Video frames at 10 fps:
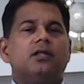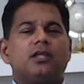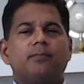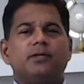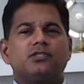
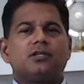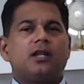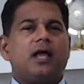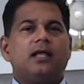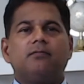that means that,
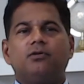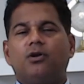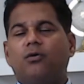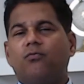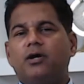hey,
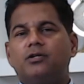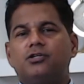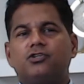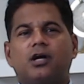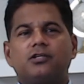why don't
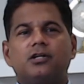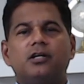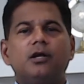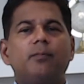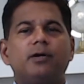you charge a
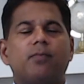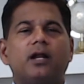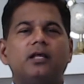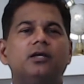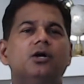little bit
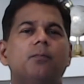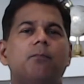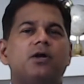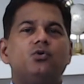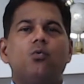money,
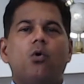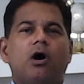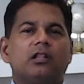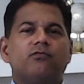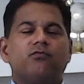but do
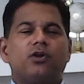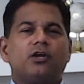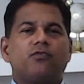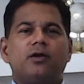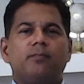all the
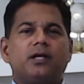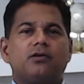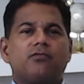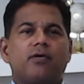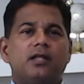485 and make
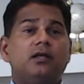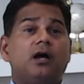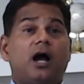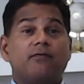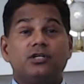it ready?
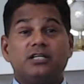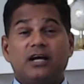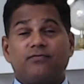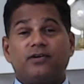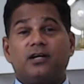I would
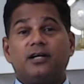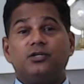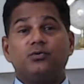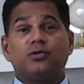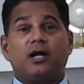definitely
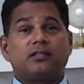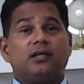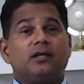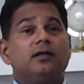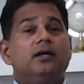do that
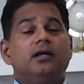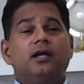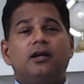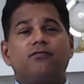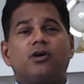thing.
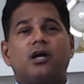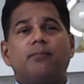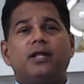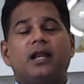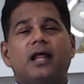And if your
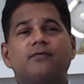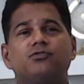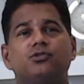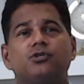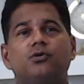company allows
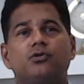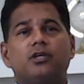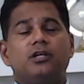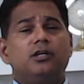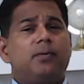you to go to
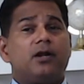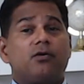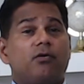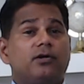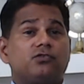the independent
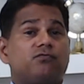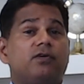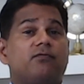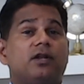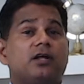lawyers, we
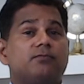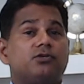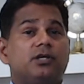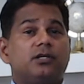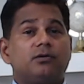are welcome to
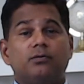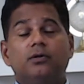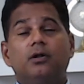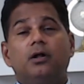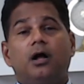take you.
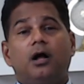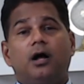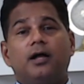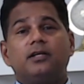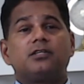
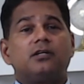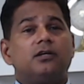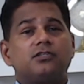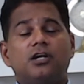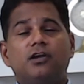It's
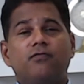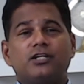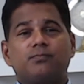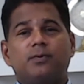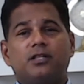an
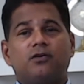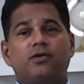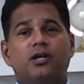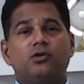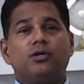investment that
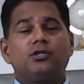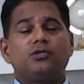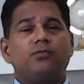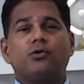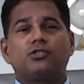we are doing into.
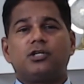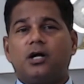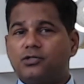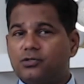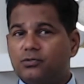We don't
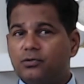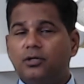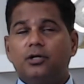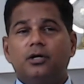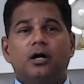charge you
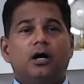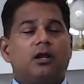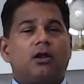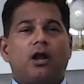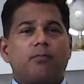a
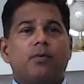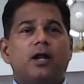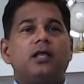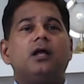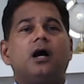lot of money.